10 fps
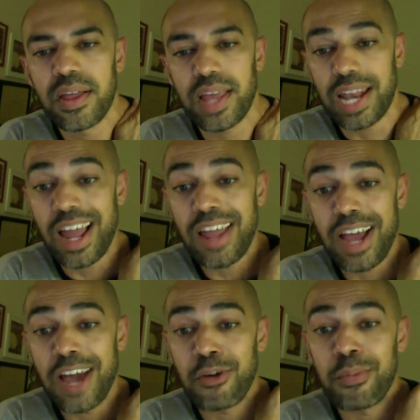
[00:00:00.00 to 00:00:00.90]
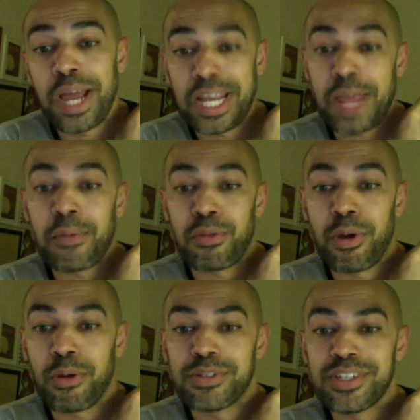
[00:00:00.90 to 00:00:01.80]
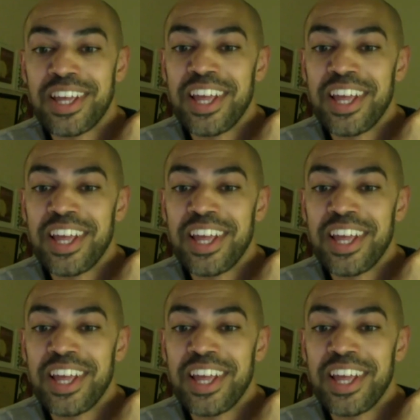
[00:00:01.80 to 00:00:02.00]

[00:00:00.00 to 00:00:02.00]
And I don't mind Game of Thrones,